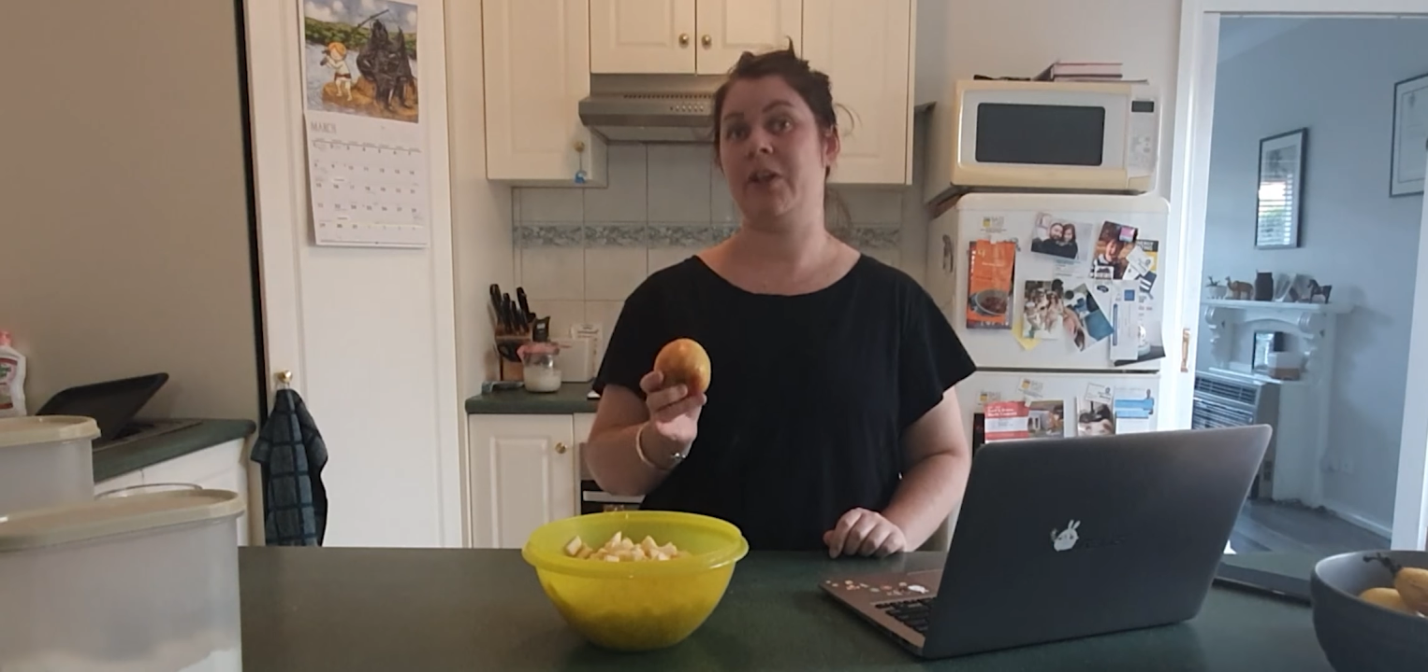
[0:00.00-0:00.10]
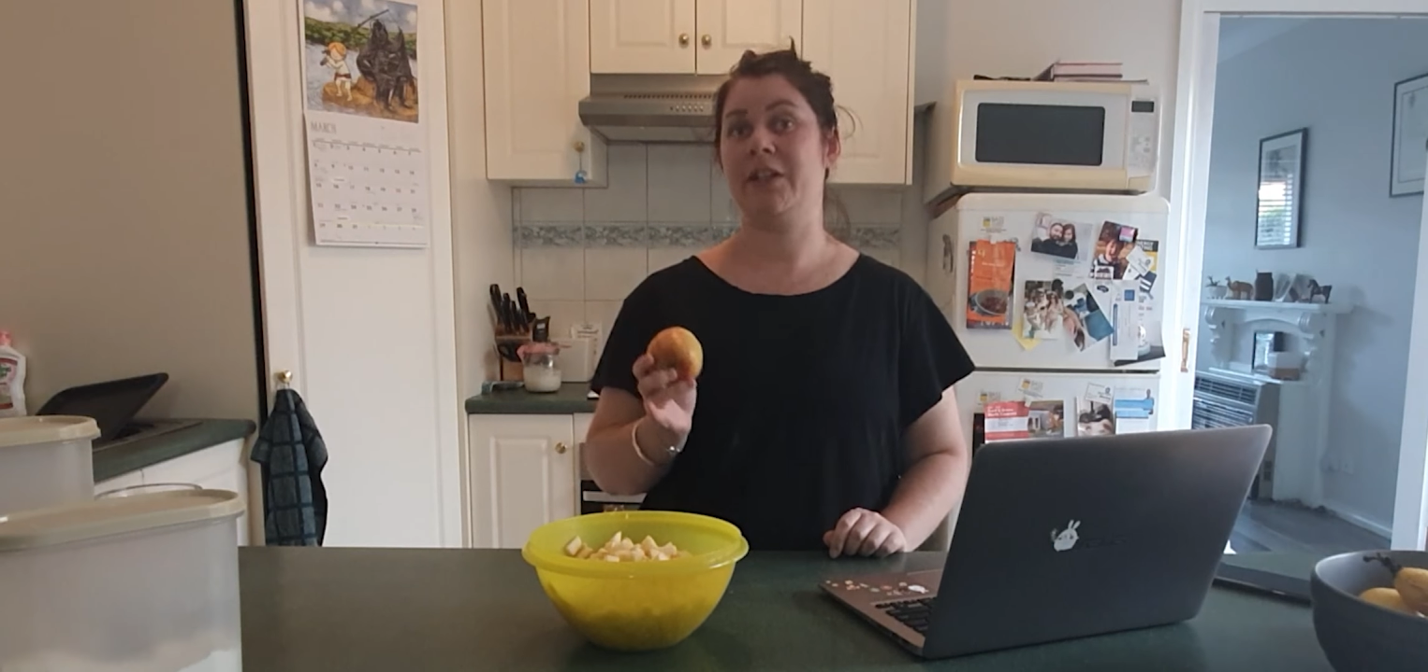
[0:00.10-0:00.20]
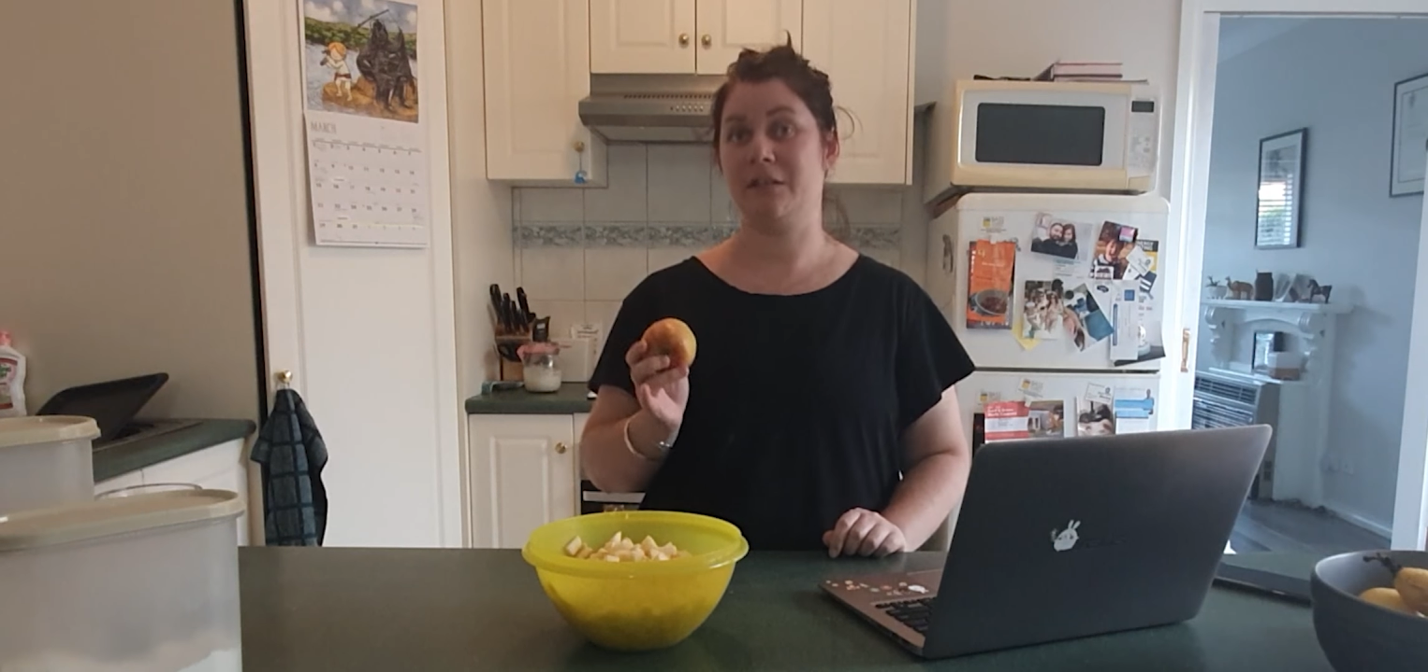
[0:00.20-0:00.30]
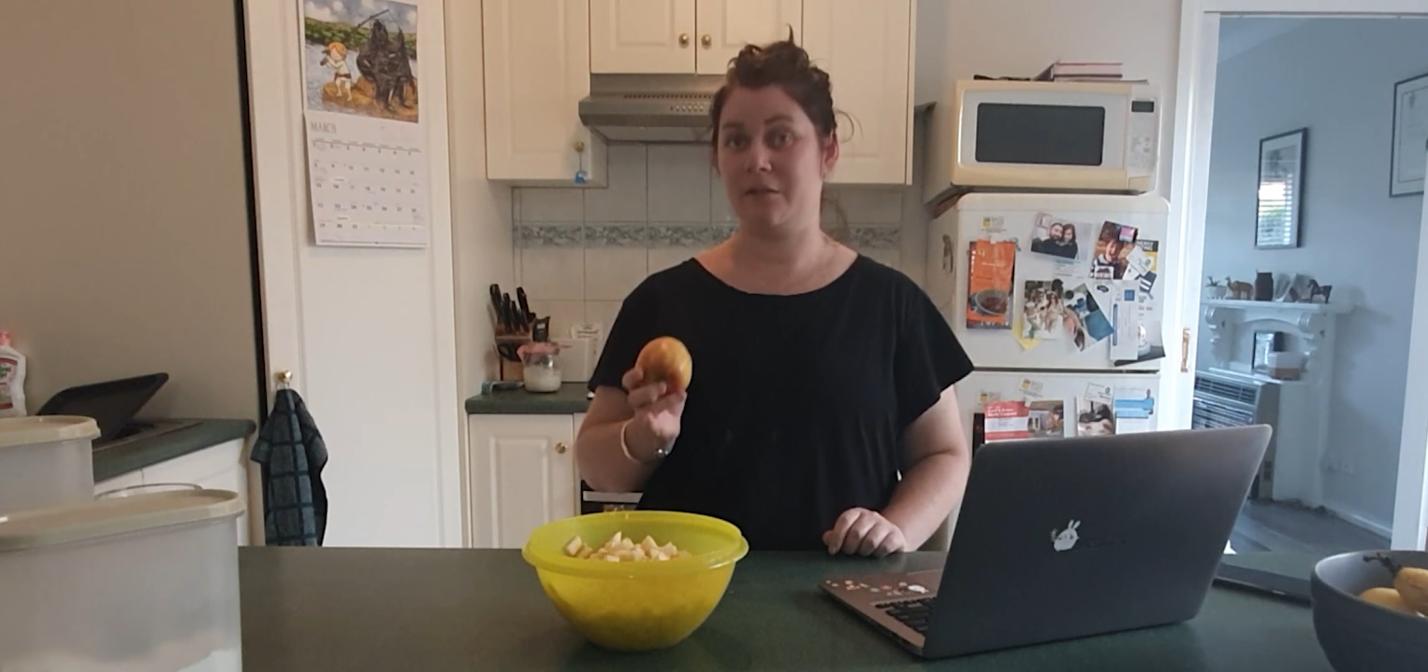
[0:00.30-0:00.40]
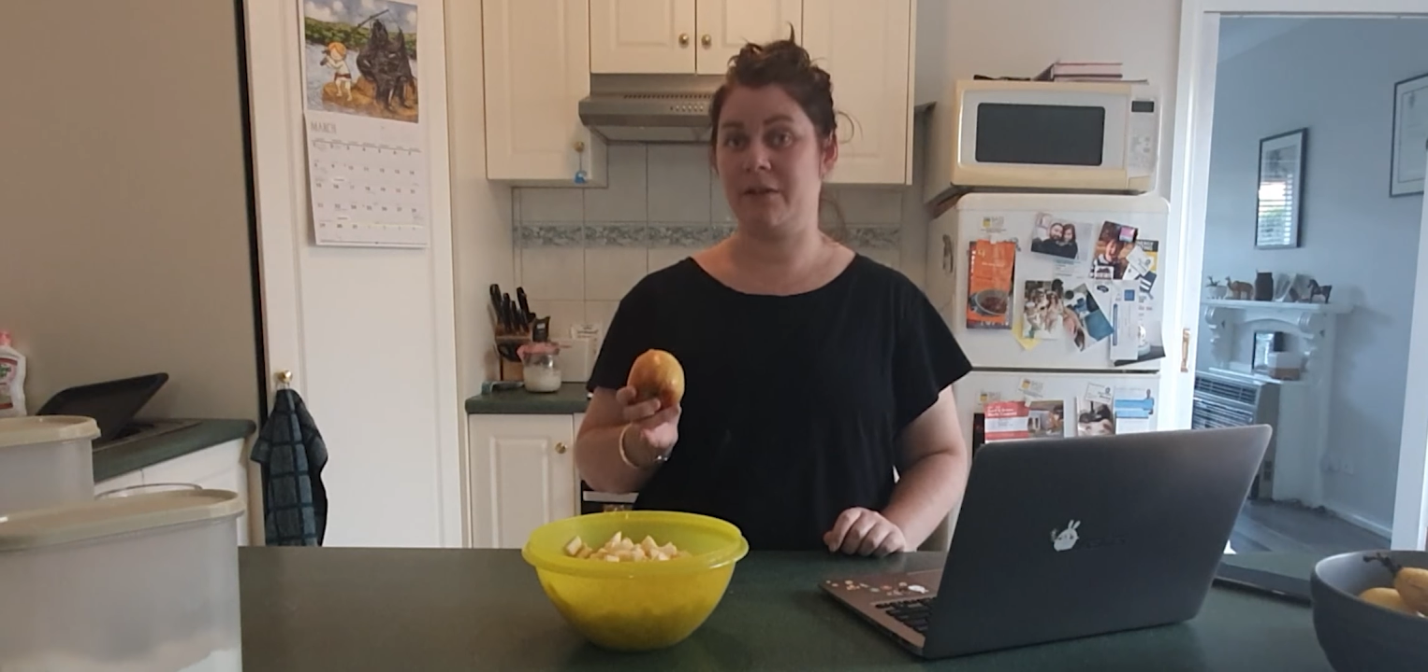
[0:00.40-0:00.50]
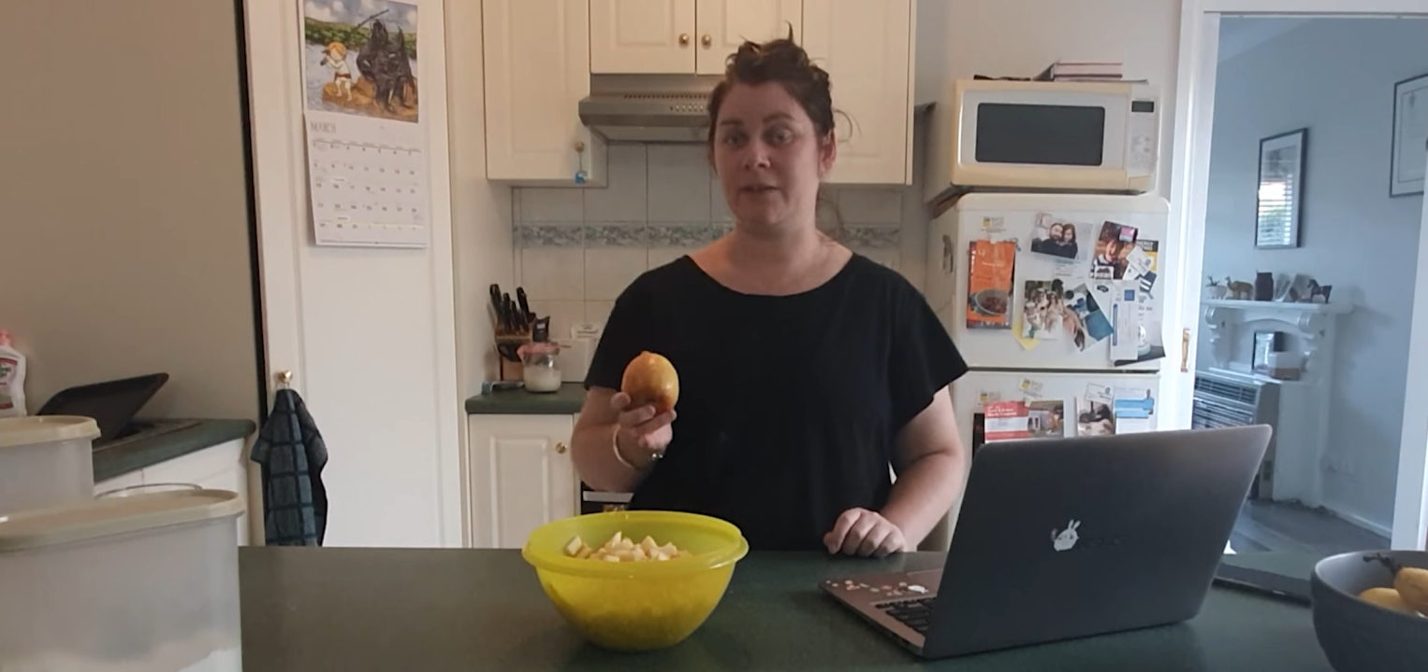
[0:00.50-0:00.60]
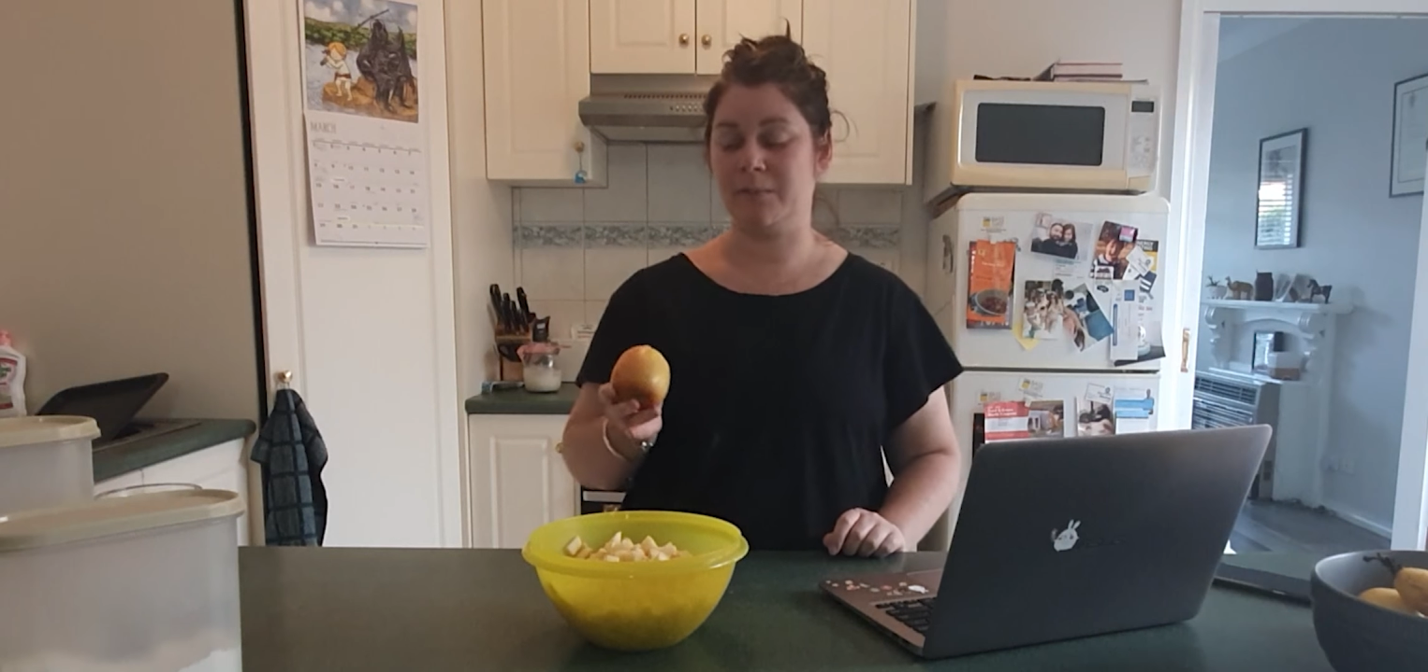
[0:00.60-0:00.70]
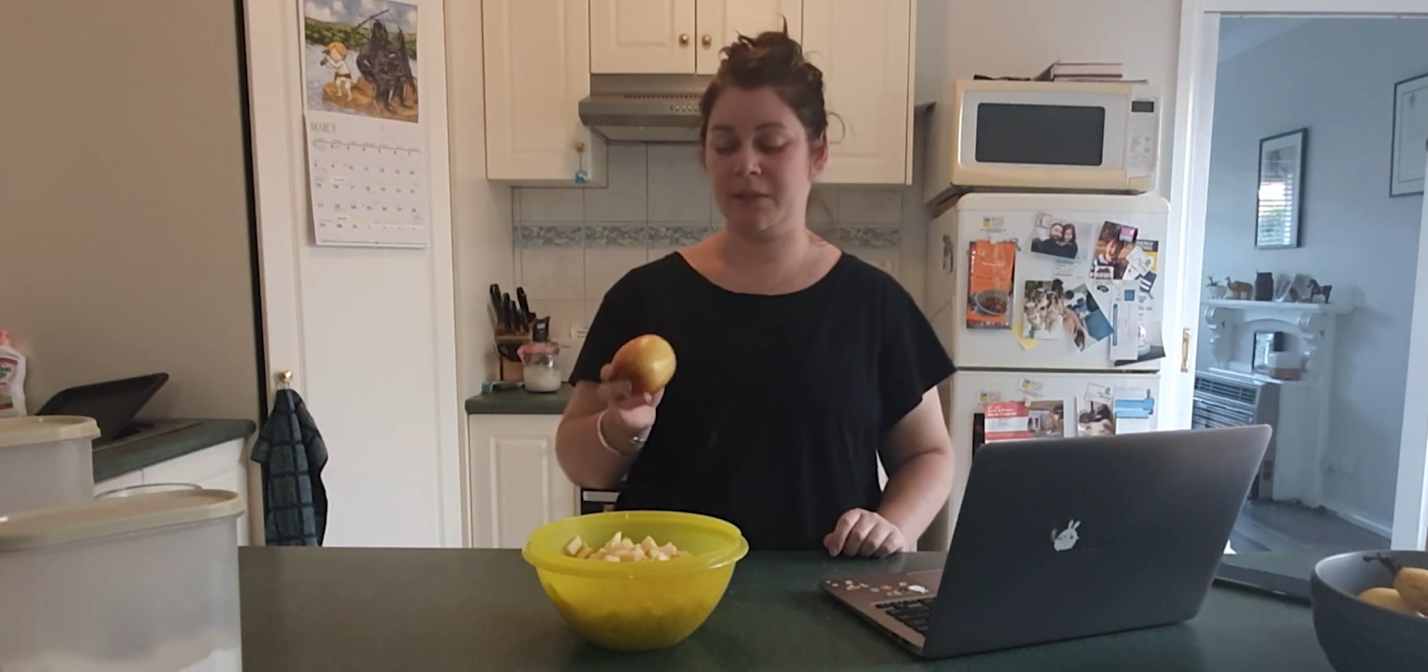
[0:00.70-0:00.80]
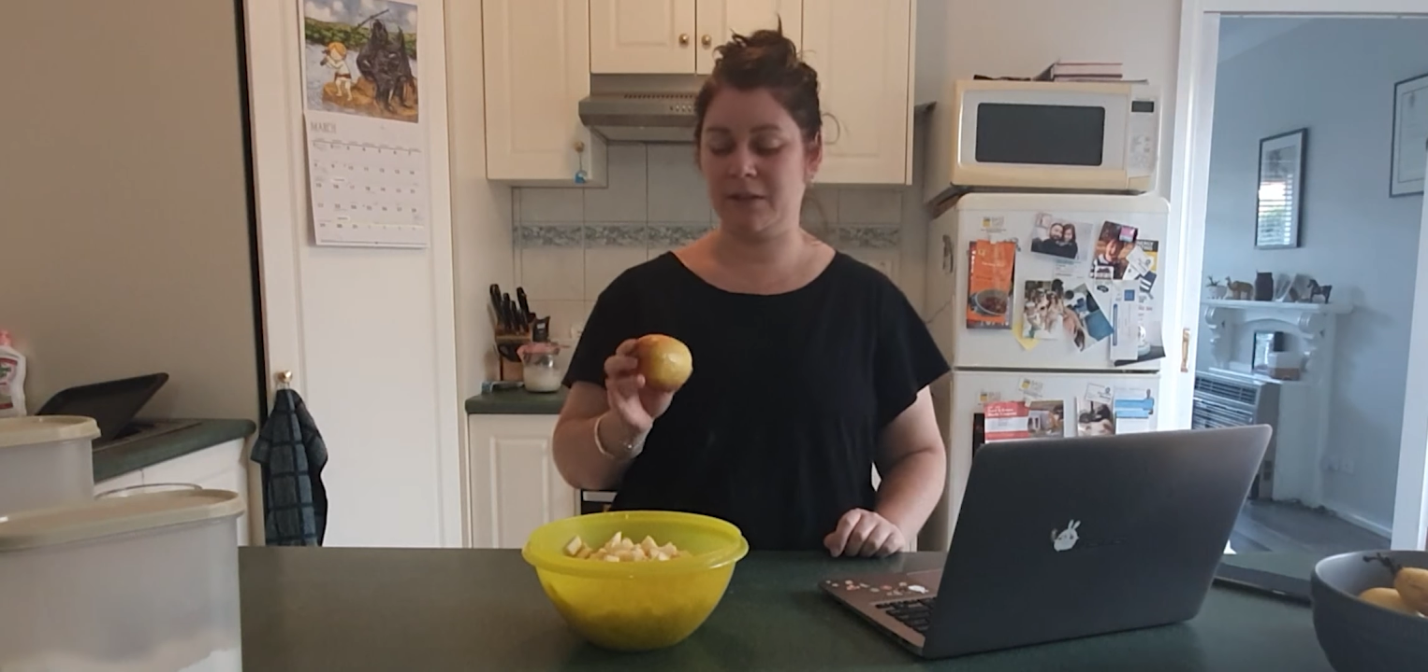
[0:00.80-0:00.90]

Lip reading: into the recipe,